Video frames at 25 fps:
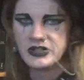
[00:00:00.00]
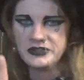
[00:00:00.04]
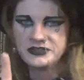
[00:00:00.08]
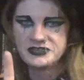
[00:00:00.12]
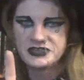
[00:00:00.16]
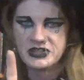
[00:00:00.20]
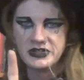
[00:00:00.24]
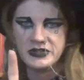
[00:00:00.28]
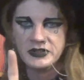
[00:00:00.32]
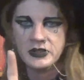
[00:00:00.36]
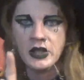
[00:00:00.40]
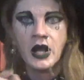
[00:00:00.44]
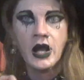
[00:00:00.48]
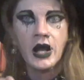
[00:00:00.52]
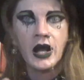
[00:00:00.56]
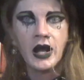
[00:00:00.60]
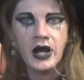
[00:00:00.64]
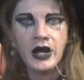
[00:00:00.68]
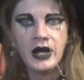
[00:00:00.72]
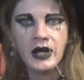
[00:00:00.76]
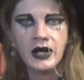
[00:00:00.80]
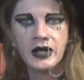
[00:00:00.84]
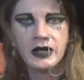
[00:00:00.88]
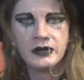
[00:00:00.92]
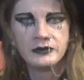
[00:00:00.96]
Sorry.
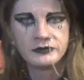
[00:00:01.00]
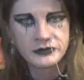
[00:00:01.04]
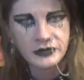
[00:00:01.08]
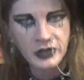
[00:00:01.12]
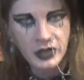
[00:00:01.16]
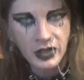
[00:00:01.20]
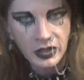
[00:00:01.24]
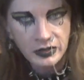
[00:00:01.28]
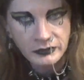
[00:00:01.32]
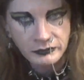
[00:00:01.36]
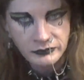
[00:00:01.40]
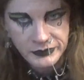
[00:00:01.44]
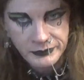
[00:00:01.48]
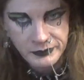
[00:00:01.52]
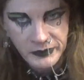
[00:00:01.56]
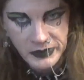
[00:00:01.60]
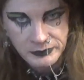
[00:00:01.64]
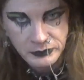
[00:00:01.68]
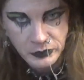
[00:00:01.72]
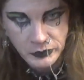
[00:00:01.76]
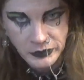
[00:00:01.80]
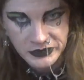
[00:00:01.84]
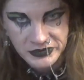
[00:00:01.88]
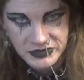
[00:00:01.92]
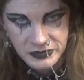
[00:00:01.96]
On with my
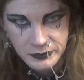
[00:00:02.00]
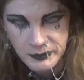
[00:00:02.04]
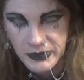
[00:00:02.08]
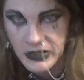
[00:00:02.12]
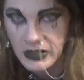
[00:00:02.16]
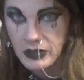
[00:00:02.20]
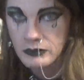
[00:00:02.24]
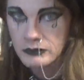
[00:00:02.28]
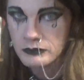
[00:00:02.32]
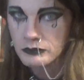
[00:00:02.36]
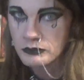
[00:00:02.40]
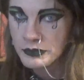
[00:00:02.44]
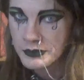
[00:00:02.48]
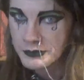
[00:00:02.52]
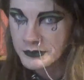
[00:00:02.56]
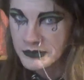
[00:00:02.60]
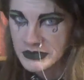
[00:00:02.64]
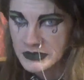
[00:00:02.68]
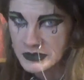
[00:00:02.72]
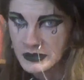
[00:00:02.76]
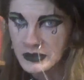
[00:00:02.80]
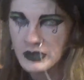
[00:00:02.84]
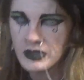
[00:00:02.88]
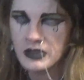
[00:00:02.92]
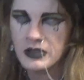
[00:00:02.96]
point about
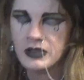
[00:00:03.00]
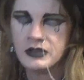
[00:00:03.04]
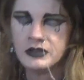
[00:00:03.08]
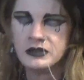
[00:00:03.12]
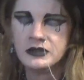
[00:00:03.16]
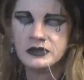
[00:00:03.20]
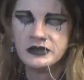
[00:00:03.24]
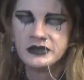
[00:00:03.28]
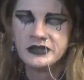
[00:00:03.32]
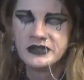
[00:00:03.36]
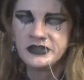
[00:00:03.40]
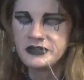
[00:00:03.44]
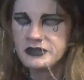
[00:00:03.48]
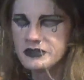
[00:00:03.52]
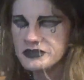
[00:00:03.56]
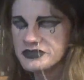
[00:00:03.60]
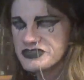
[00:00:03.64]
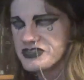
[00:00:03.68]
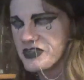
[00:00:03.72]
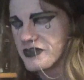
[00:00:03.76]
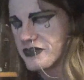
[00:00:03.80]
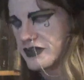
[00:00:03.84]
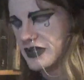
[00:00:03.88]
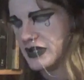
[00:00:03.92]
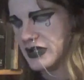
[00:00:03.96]
women. Here's
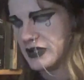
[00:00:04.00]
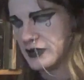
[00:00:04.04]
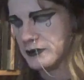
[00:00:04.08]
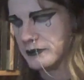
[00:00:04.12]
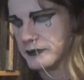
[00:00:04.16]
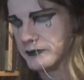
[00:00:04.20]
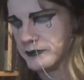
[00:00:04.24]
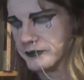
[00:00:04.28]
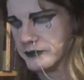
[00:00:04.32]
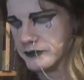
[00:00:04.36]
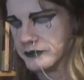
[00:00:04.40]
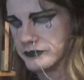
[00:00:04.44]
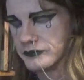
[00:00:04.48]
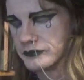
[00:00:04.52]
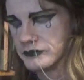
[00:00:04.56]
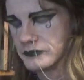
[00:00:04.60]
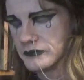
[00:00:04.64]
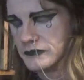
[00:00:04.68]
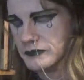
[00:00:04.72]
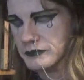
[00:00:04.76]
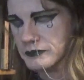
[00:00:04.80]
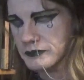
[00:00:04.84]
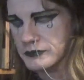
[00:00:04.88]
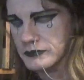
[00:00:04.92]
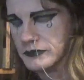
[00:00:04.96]
the thing.
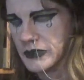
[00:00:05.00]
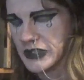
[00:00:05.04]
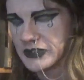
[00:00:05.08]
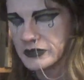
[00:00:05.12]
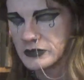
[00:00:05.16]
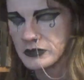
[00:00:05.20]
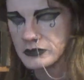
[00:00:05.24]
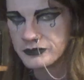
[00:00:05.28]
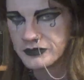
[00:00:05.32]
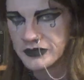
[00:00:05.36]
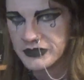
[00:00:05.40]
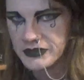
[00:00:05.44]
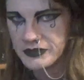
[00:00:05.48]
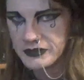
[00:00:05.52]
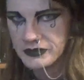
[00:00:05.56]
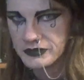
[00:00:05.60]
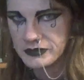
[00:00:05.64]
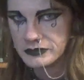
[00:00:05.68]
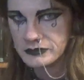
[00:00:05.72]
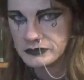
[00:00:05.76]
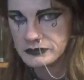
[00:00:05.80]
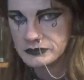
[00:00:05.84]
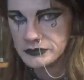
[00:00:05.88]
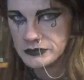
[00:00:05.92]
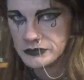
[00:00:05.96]
My girlfriend,
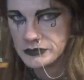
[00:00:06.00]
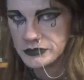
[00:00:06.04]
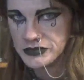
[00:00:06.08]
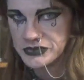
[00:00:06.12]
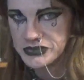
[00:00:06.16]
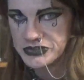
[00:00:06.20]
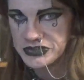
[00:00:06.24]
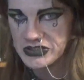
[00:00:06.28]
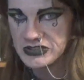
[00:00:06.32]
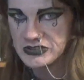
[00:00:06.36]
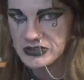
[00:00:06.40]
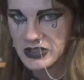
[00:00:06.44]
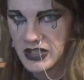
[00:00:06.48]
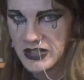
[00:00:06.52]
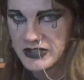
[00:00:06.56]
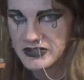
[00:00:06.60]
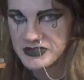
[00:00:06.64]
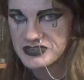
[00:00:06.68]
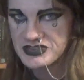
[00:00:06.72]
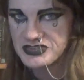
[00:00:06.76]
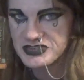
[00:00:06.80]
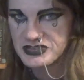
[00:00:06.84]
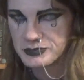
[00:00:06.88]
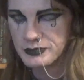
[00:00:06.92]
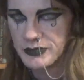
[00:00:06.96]
she
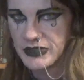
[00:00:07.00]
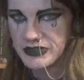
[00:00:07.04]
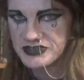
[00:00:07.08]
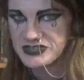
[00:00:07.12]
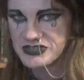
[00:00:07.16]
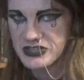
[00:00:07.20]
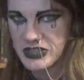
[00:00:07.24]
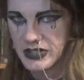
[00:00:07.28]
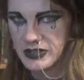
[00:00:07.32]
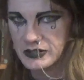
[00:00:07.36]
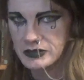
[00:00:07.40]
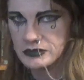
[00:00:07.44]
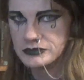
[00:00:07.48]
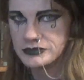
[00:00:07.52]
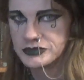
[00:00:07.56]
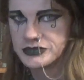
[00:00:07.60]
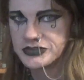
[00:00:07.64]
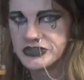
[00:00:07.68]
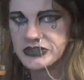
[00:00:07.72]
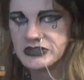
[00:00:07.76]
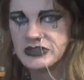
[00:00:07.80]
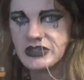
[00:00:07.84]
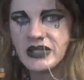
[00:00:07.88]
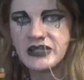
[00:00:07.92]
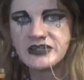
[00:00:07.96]
likes my style.
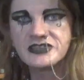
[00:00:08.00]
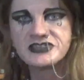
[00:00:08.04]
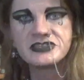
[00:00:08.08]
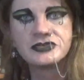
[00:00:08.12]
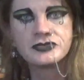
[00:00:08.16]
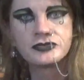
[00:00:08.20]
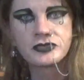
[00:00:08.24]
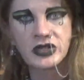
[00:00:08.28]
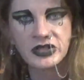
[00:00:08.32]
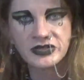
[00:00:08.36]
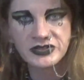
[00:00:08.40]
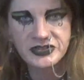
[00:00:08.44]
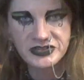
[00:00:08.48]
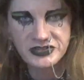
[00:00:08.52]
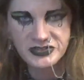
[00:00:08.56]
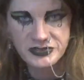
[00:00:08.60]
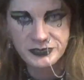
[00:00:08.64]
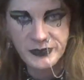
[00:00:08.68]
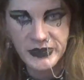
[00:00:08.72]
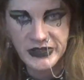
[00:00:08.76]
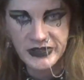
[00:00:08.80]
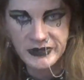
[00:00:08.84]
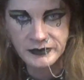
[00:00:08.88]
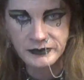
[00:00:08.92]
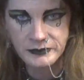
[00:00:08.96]
She likes androgynous
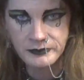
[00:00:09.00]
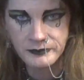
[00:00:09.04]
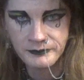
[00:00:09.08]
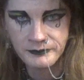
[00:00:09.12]
men.